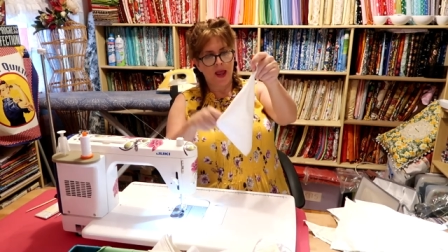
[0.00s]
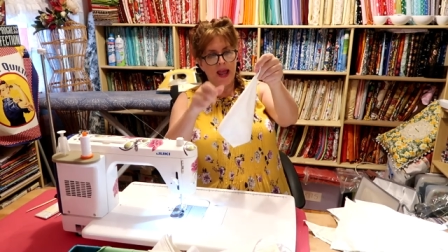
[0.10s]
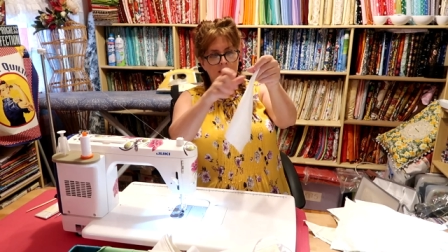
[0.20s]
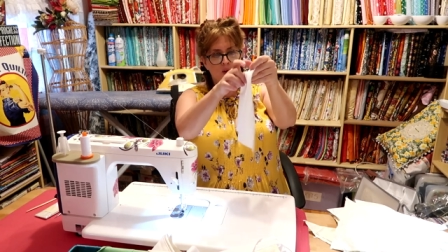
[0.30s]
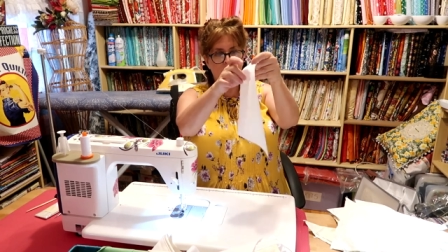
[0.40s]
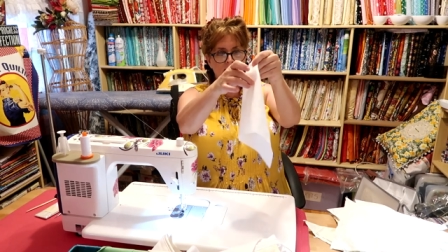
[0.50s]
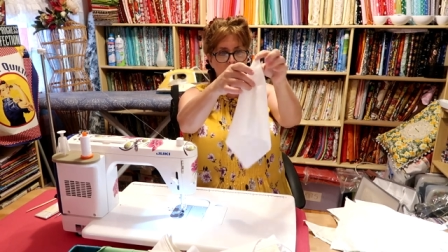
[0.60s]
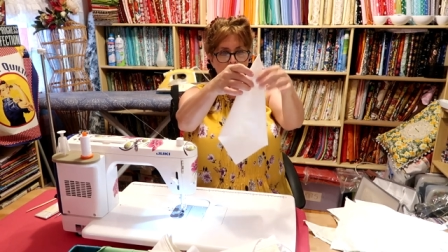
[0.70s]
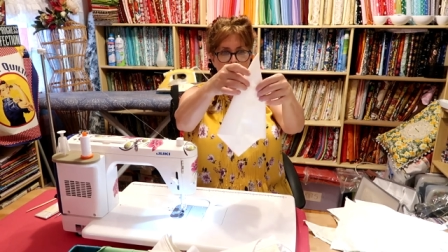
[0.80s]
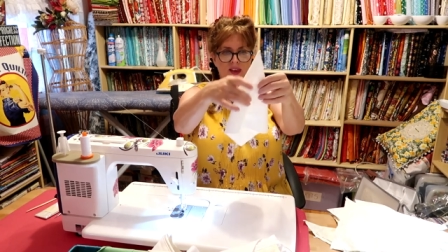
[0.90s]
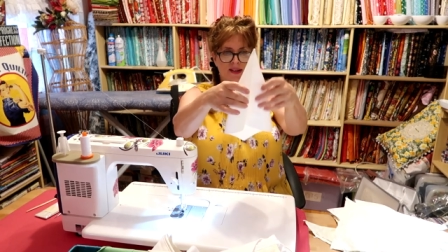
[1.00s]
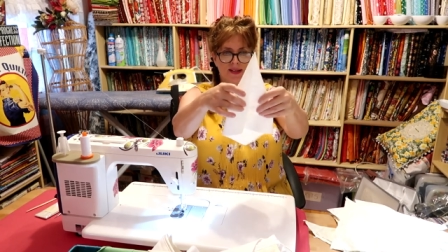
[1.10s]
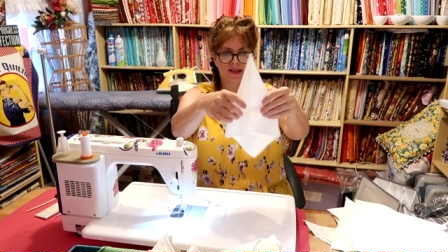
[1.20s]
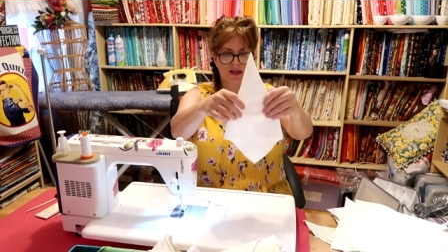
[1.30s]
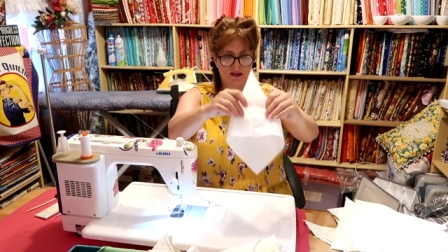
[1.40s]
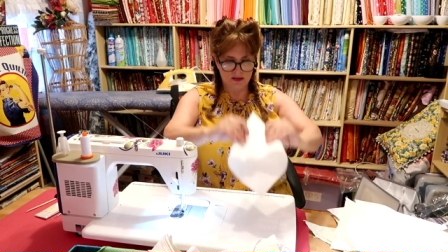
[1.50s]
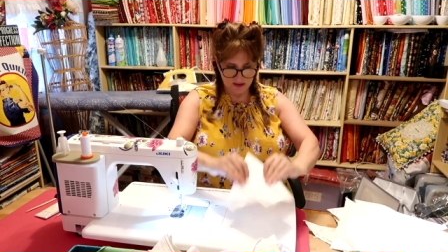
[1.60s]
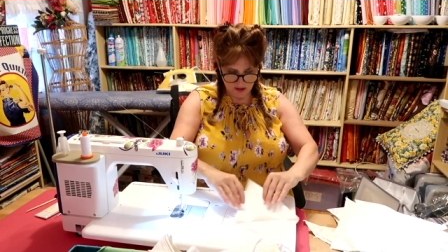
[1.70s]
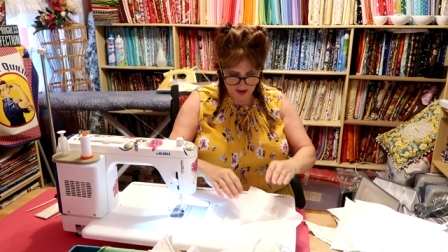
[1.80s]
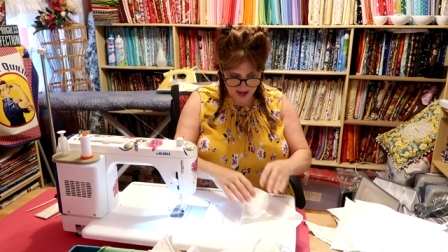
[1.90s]
and you end up with this.
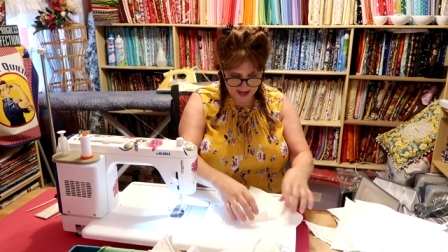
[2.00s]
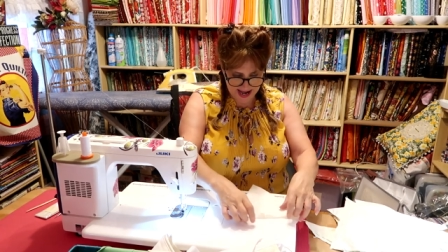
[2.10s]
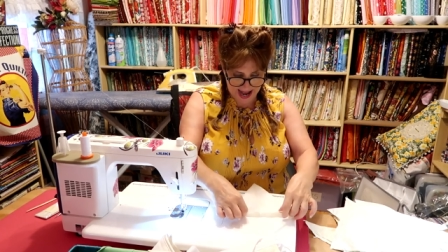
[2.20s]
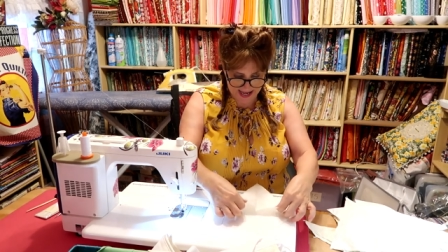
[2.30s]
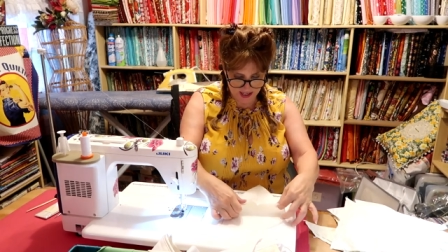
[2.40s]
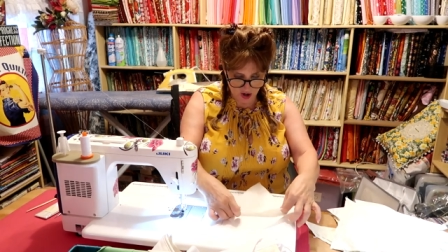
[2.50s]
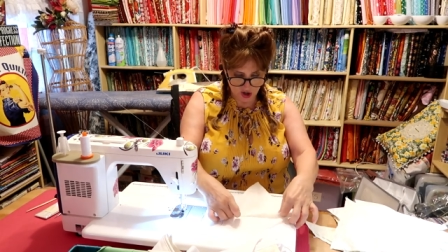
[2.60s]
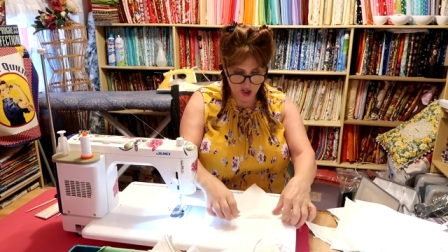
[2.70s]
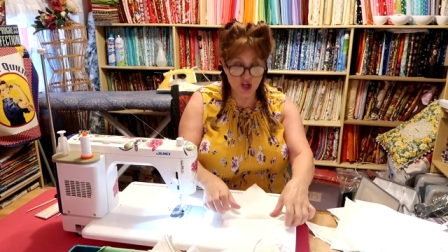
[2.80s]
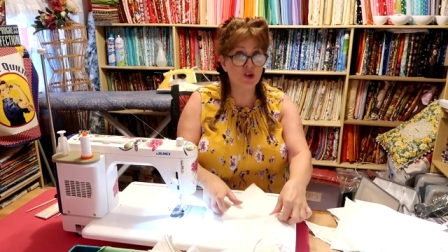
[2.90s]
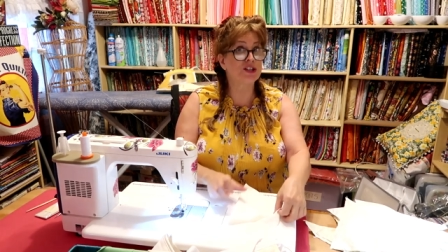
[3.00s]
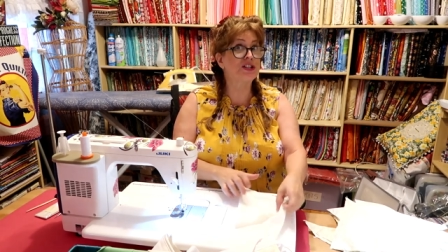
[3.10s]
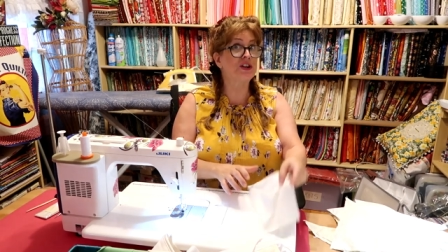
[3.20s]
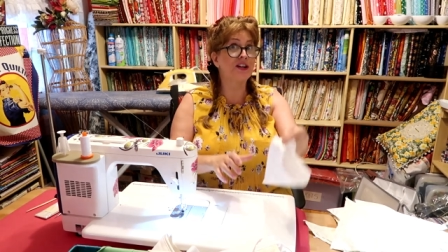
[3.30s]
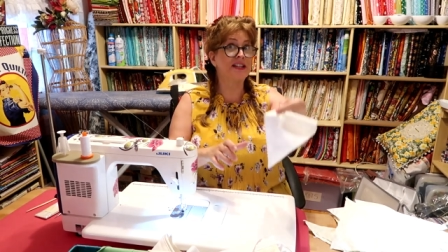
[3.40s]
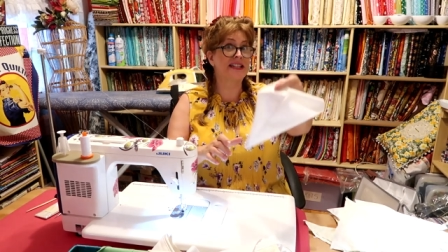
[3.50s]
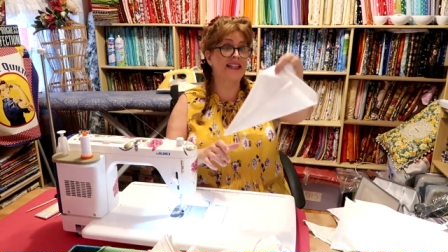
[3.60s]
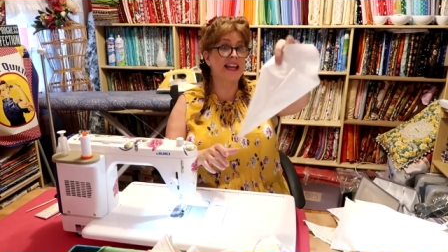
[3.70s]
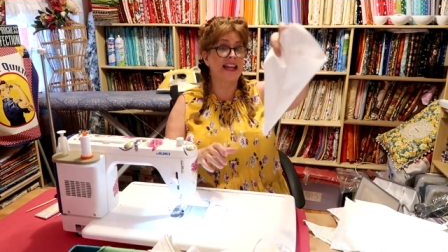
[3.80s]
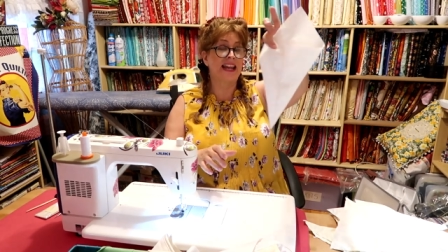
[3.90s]
All right, and look, you can start to
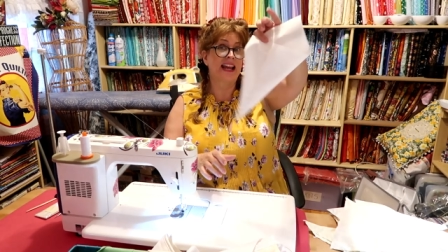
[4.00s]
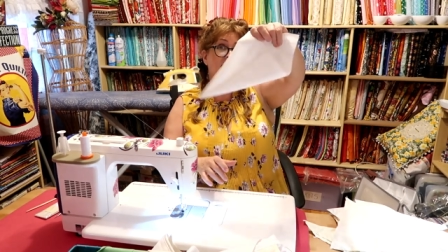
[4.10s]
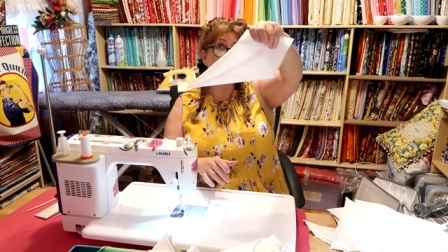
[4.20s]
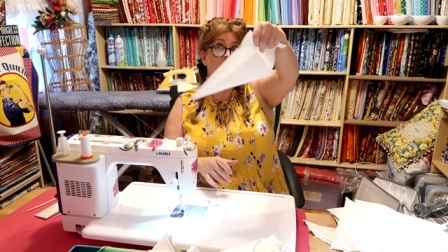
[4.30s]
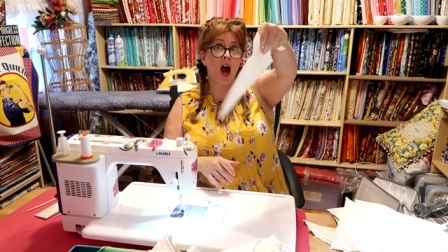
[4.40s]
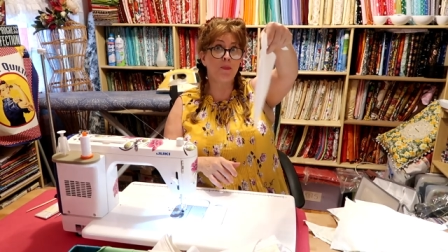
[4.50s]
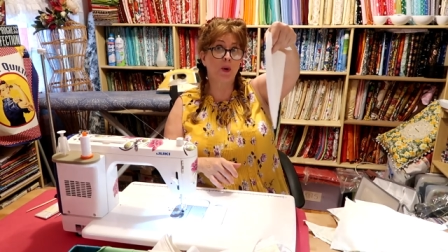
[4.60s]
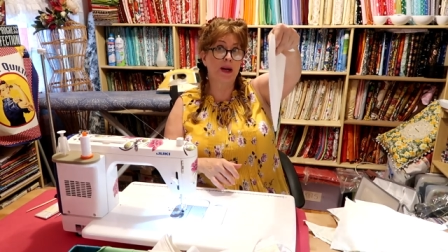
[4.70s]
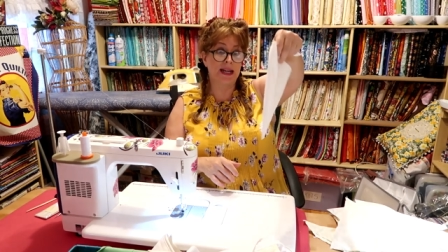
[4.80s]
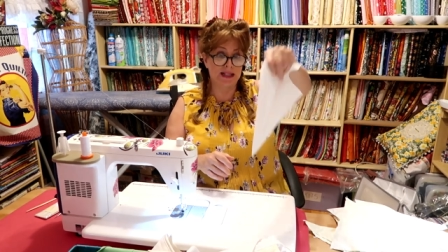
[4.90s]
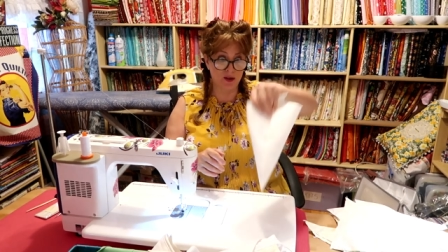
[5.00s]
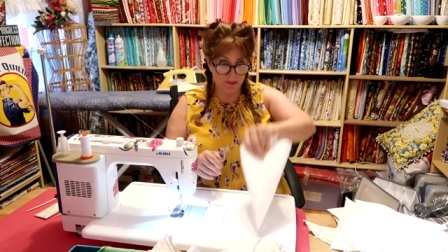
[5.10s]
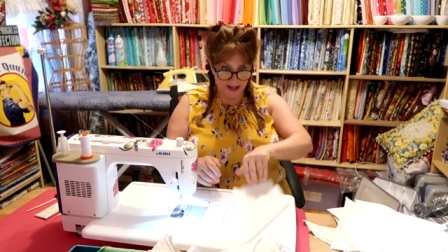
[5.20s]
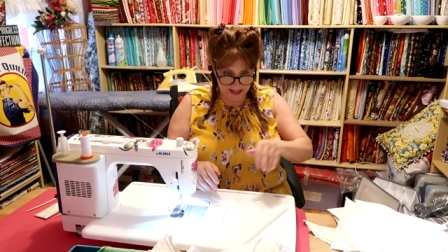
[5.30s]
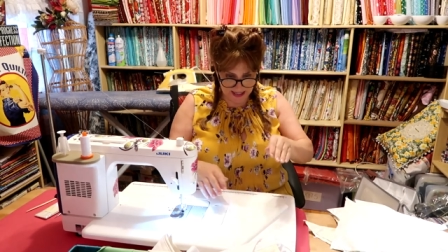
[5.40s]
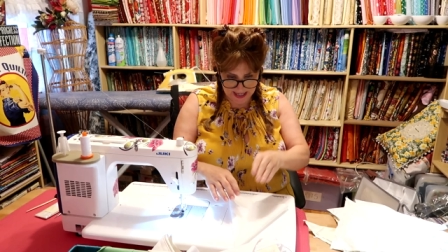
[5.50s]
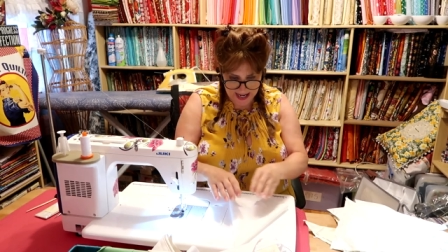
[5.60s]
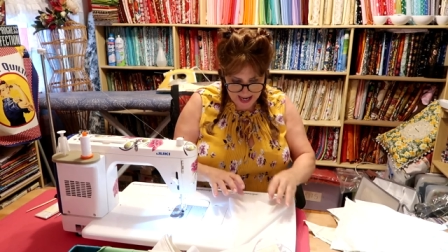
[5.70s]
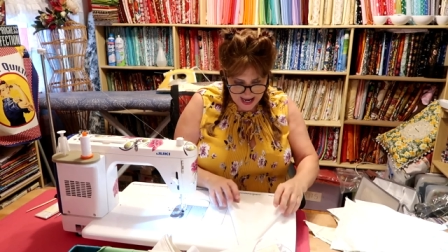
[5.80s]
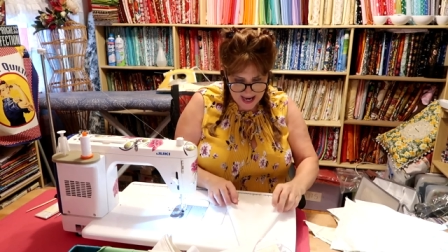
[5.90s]
see, oh, pointy little pennant.
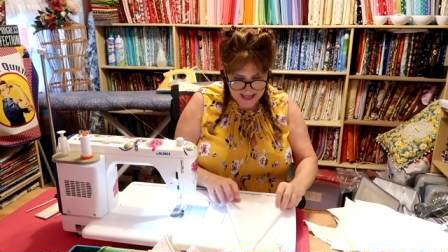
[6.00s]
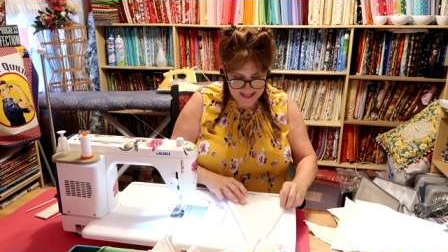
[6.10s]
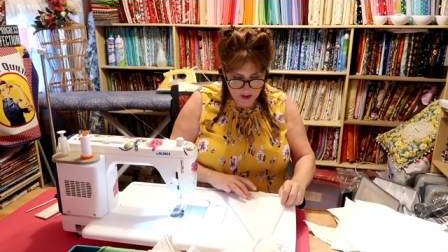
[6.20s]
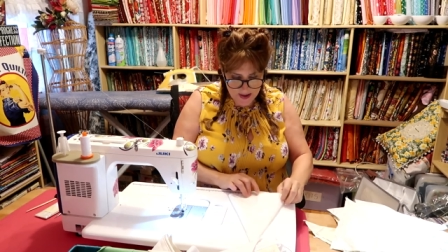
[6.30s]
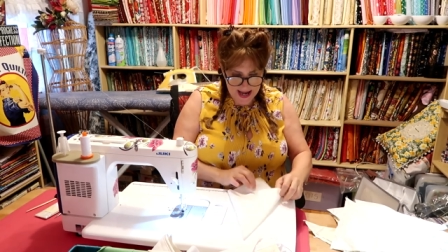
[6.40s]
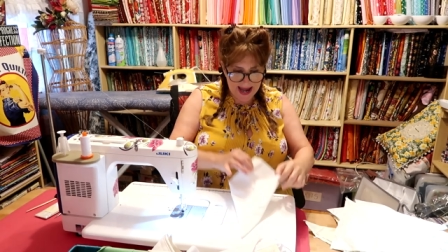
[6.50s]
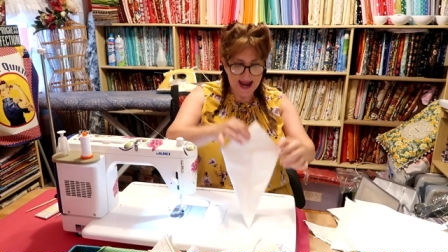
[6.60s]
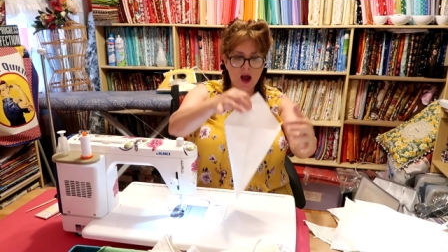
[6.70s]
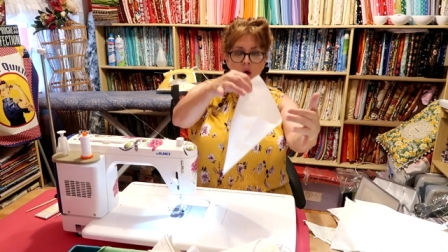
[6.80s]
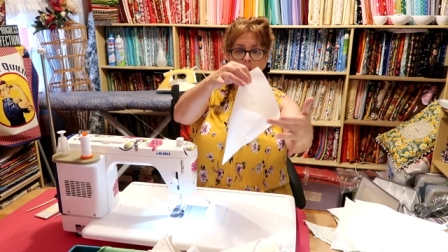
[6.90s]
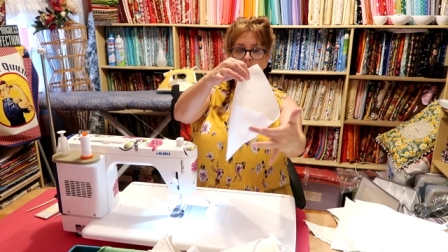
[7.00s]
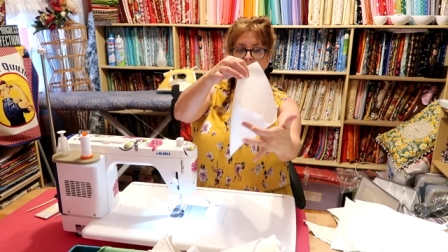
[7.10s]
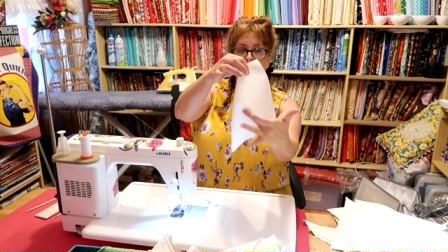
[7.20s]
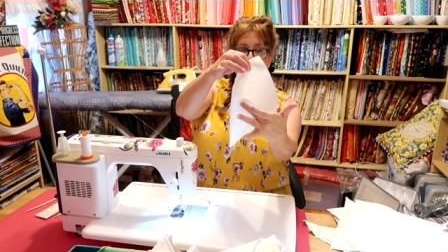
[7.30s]
So now my